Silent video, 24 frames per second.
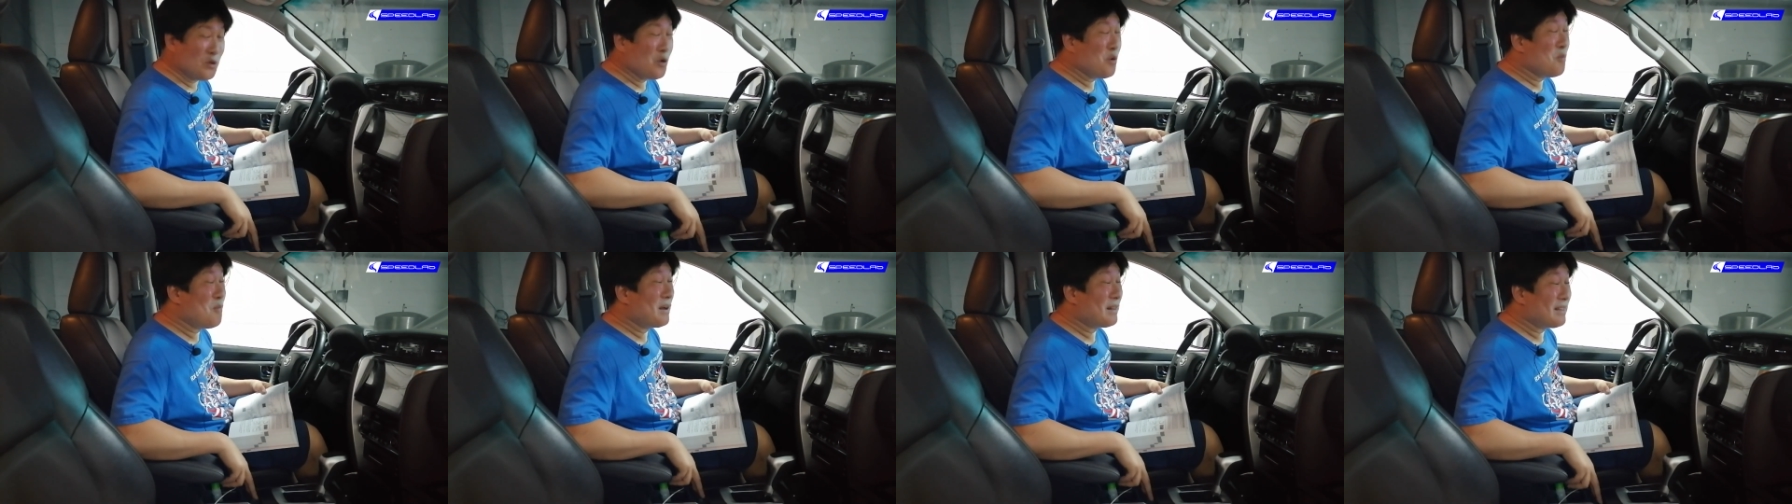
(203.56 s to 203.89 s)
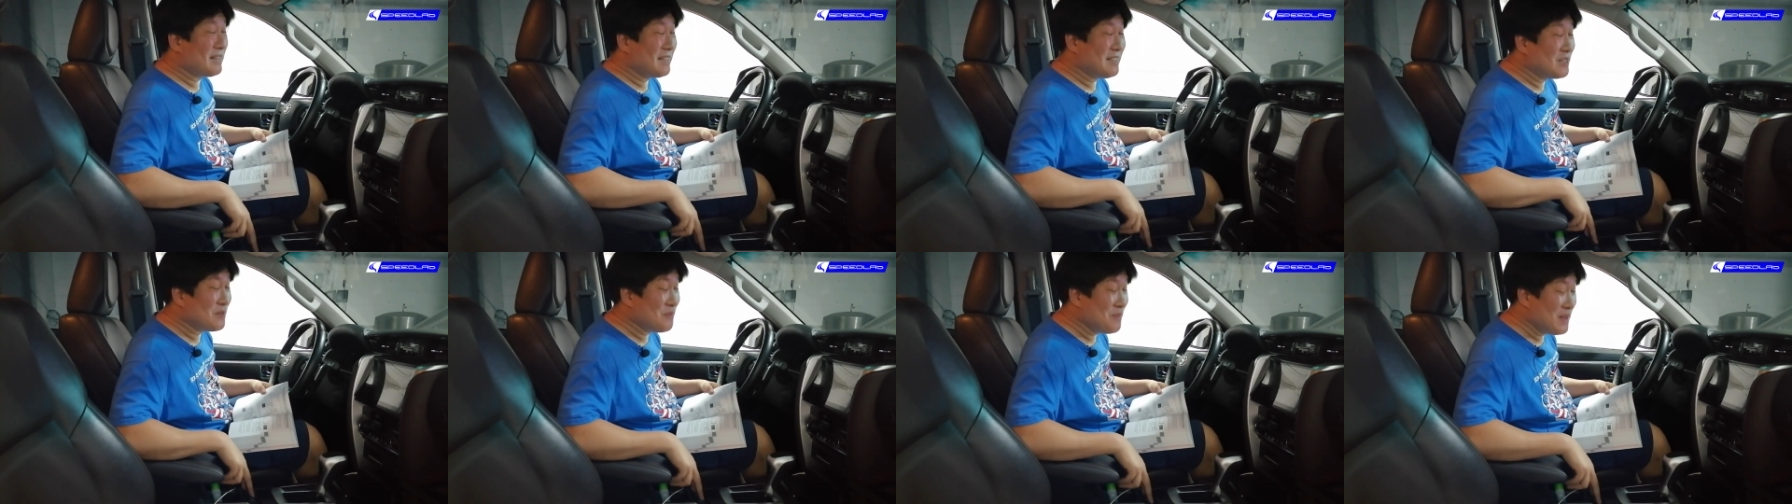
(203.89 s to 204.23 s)
two
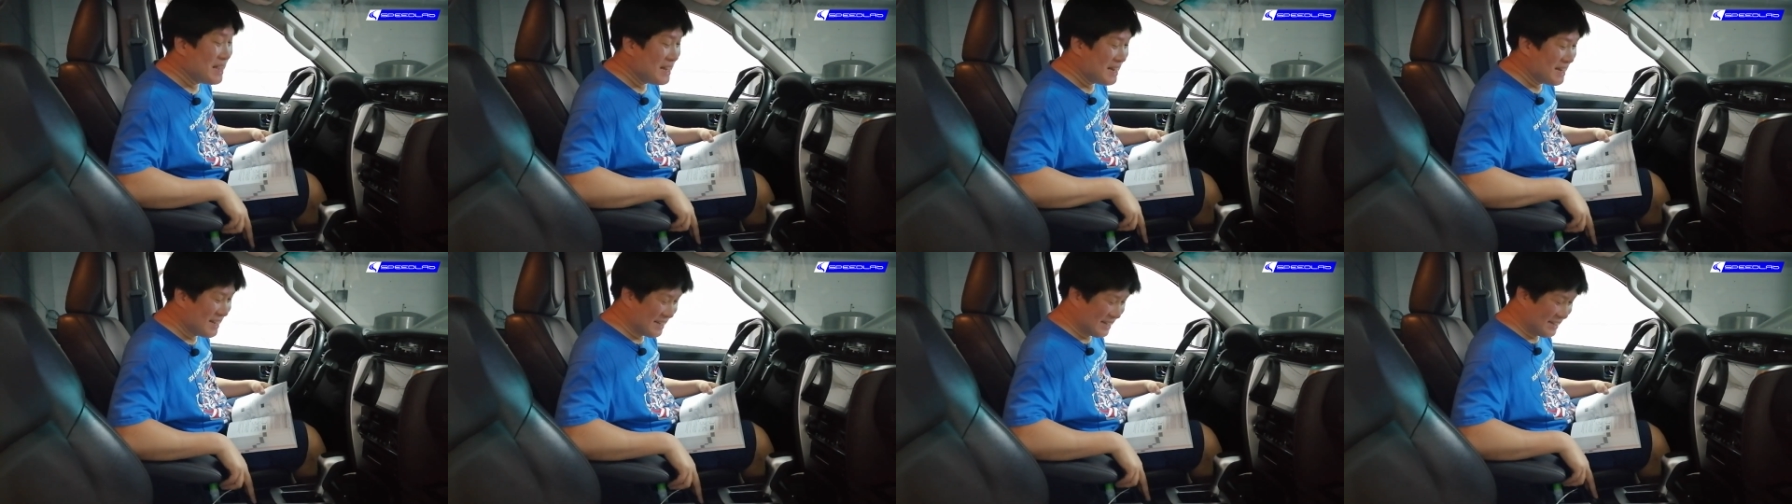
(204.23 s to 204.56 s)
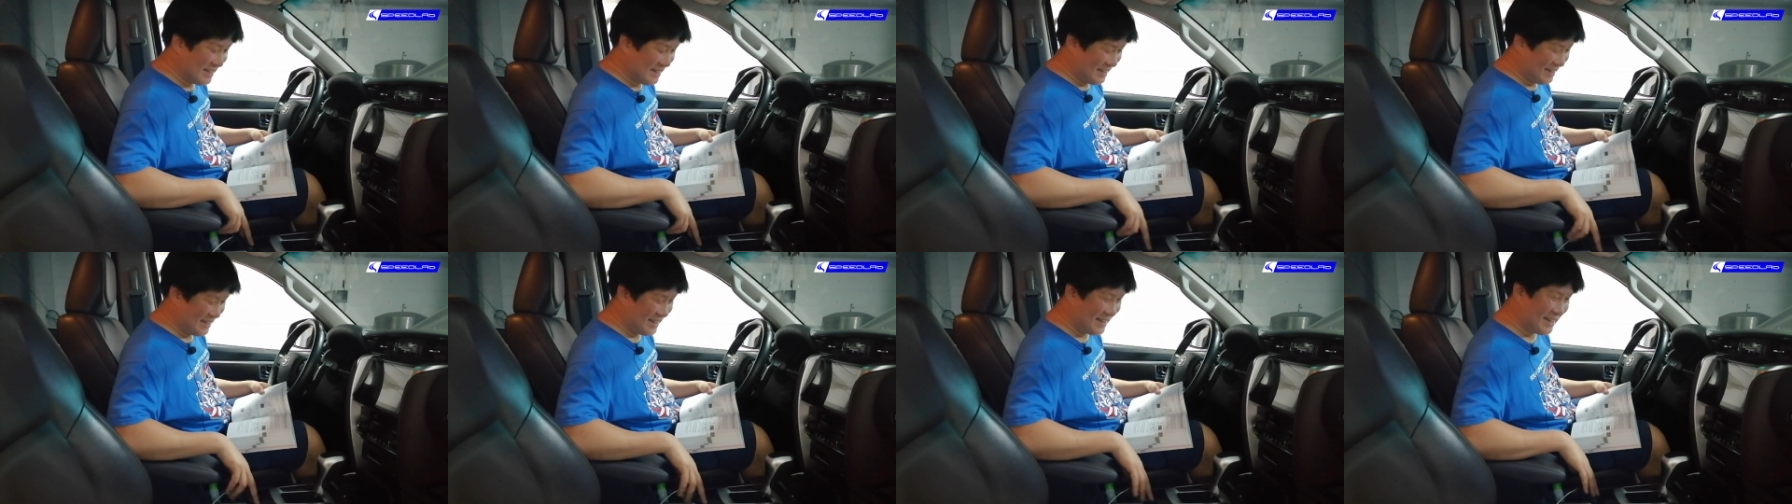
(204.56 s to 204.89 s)
buttons mean.
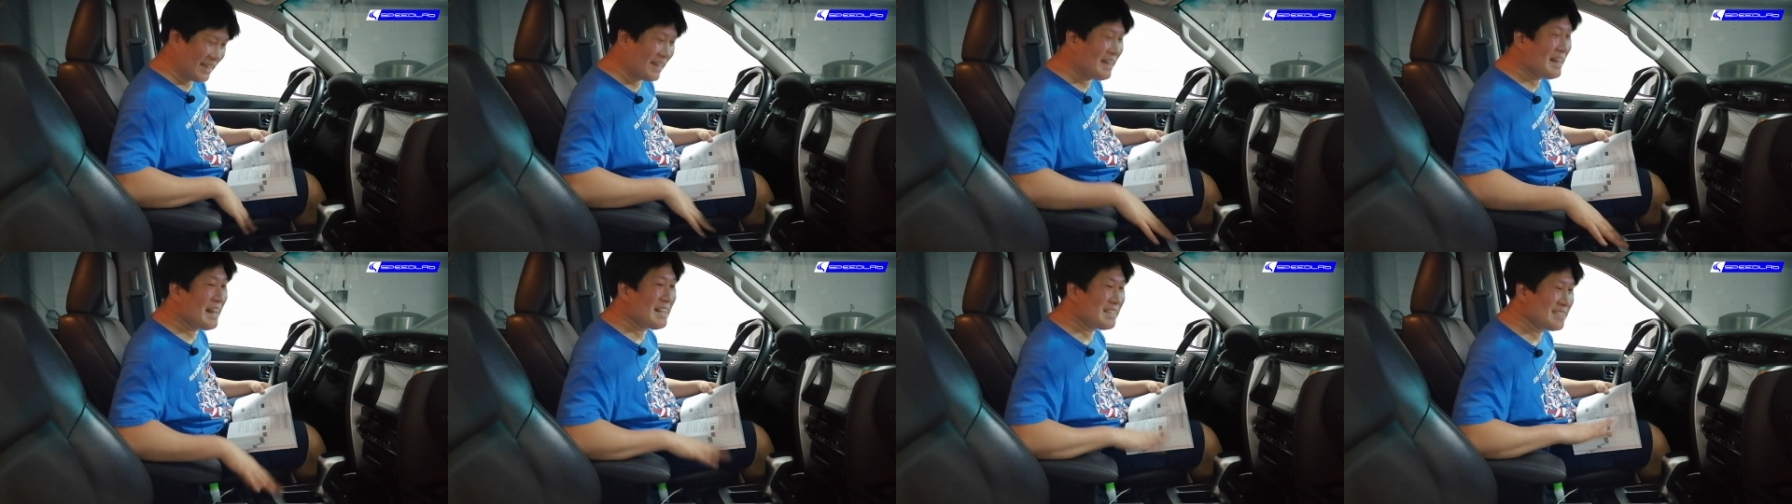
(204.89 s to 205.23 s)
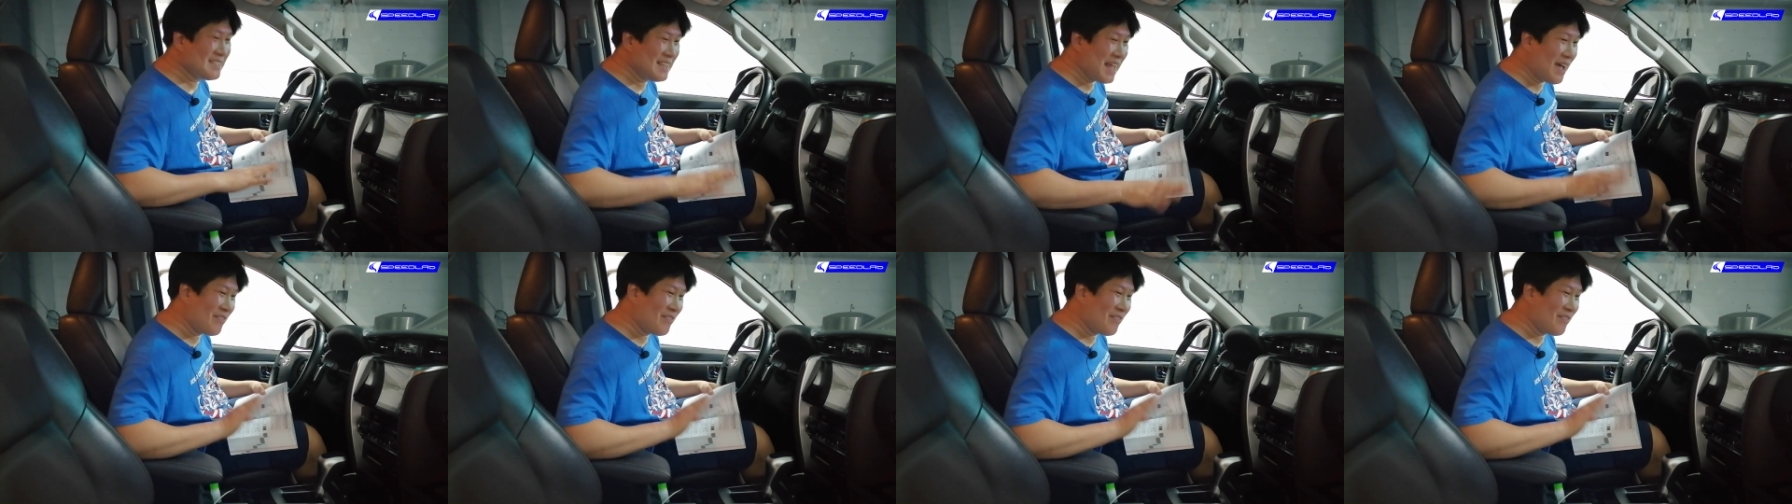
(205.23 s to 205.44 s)
It has